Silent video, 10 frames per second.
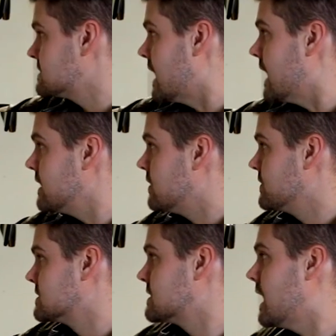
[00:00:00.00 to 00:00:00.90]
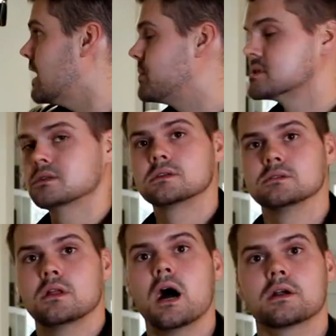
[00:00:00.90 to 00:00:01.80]
side on the top as a
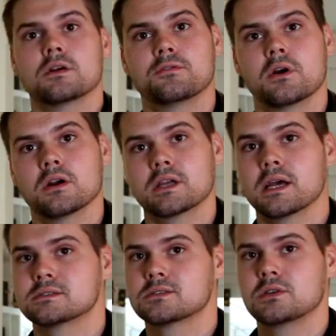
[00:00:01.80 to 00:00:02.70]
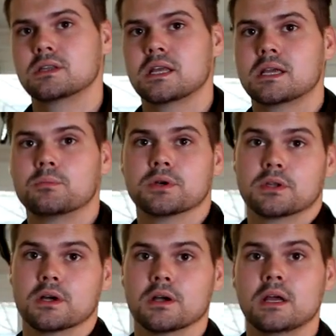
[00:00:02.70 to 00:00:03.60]
little locker for our guests so that they can put
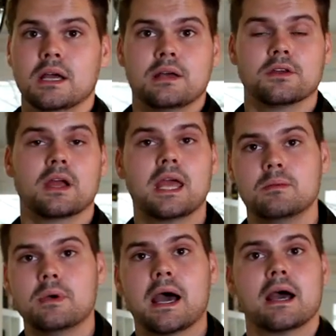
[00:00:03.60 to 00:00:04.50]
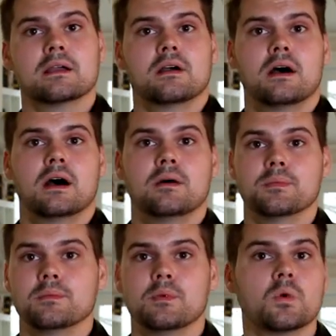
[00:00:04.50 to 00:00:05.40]
their, their handbag,
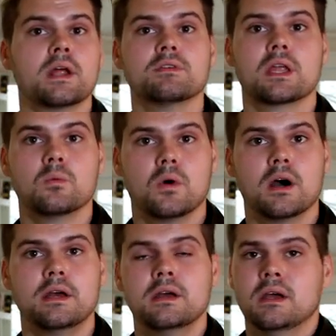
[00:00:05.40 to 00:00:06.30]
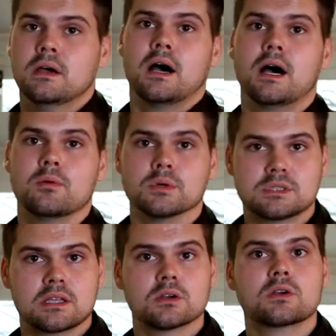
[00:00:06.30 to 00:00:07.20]
um, whatever they want. Uh, we'll
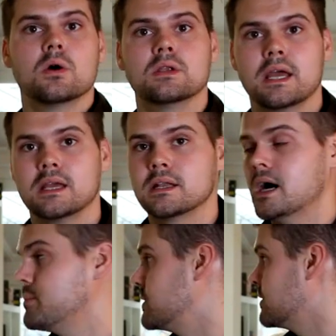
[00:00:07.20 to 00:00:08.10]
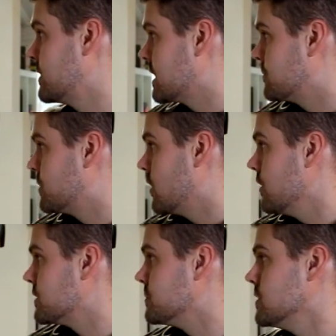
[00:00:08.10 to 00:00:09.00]
take their coat and hang it up and then they can put
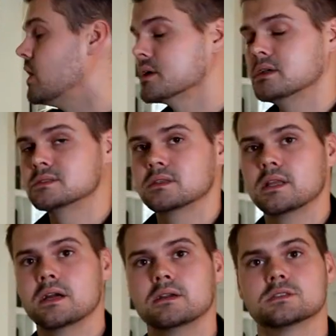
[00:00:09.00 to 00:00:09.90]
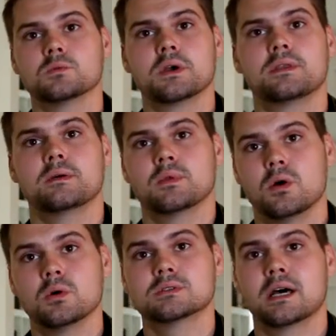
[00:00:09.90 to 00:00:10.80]
all their belongings in there and it's with them the
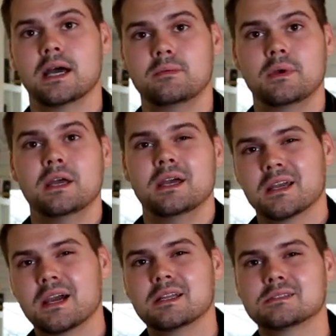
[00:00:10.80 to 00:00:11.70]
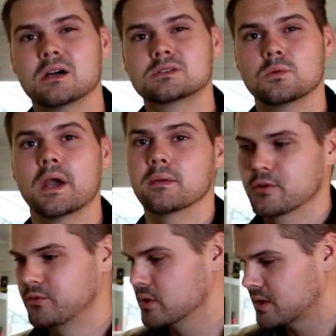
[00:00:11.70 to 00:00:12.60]
whole time and kind of tucked away.
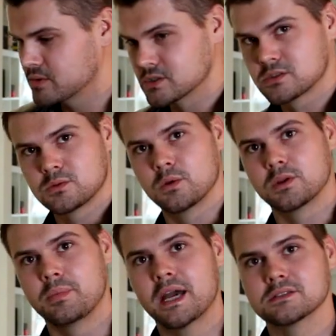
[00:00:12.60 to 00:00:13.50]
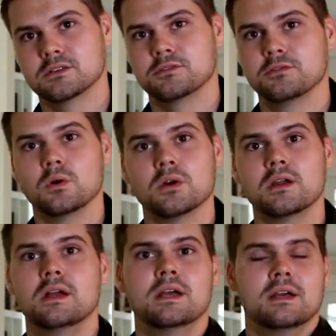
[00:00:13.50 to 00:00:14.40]
Before they were just throwing their bags on the
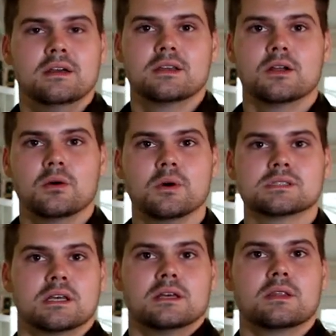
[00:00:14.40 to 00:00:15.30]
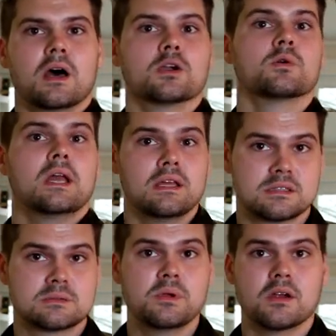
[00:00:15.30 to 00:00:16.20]
floor. You know, it wasn't a great
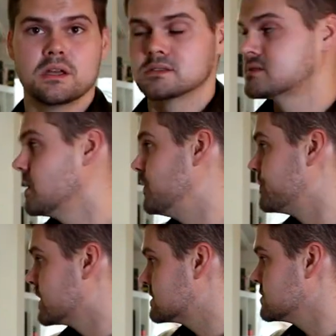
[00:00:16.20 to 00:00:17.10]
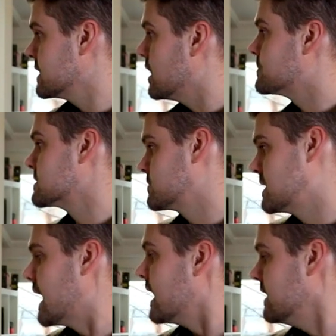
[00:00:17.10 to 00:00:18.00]
experience. So this really helped us with
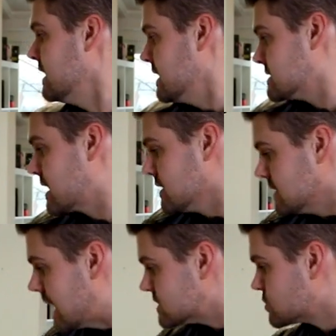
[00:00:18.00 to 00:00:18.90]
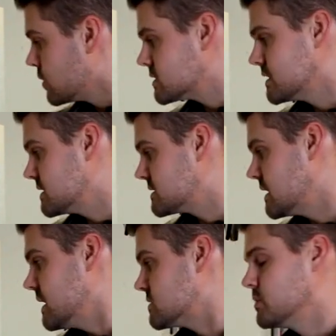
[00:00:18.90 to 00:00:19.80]
that. It's got a lot of drawers on this
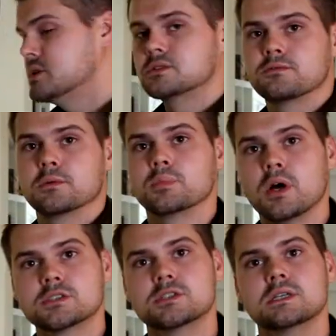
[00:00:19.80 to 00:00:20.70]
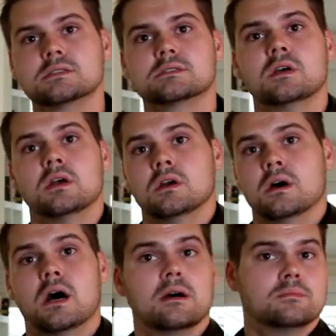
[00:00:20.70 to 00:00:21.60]
side, so we use them for brushes,
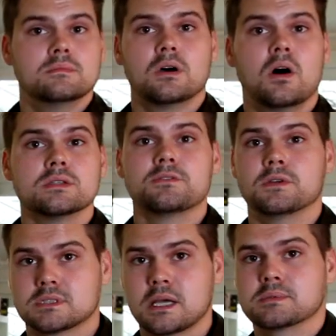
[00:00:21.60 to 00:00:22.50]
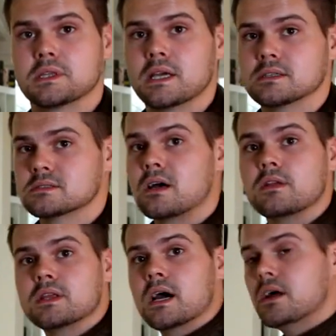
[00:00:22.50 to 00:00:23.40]
um, all different types of things.
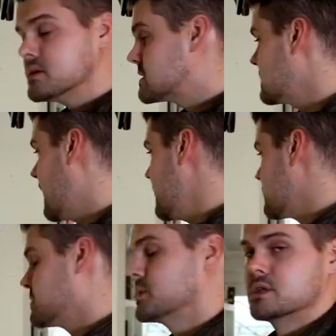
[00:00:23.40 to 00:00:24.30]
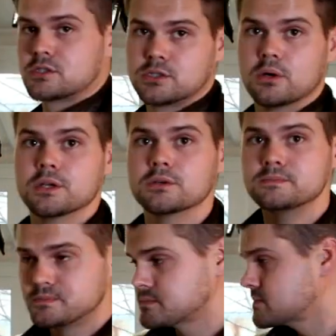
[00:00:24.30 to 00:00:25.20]
On the other side, which we're gonna show you,